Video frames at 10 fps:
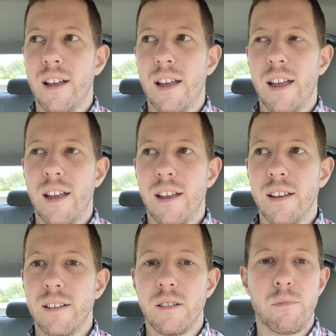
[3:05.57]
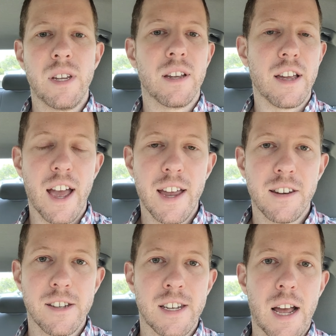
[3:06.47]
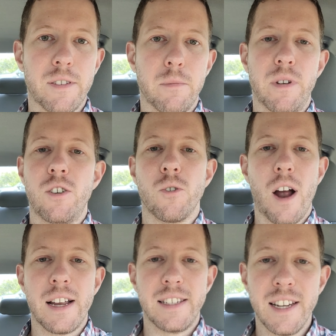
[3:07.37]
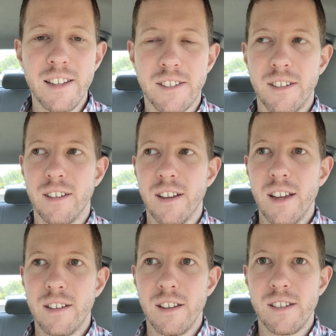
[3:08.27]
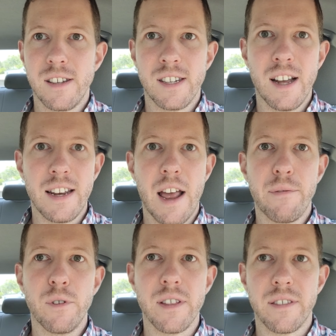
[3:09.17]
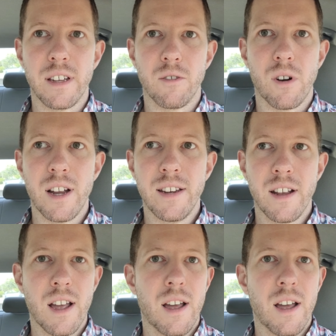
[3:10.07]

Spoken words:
And being gay doesn't have to be your identity. It's not everything, right?